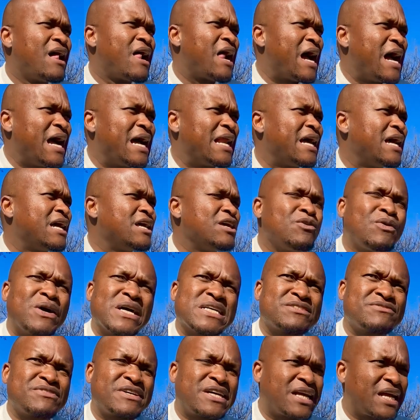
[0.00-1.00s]
And he
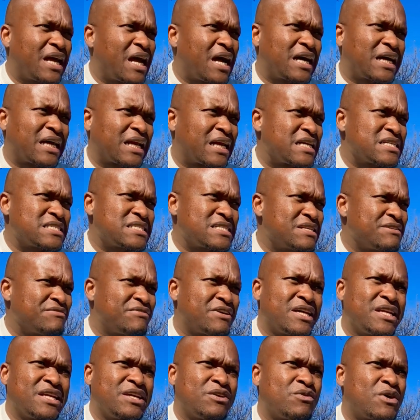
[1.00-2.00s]
was very aggressive
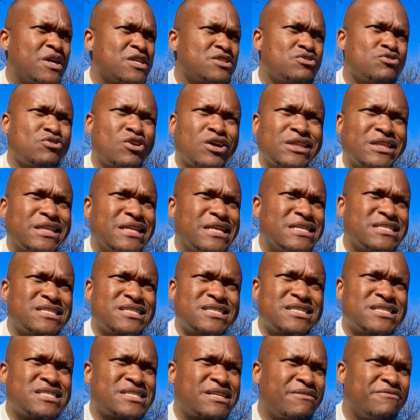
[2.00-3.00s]
and he was not
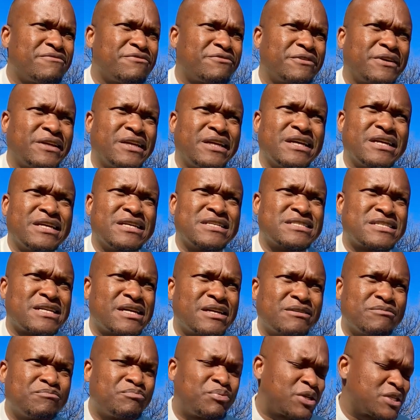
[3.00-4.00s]
nursing some feelings
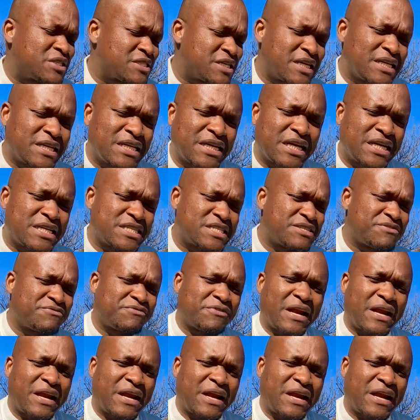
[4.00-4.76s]
and pretending as if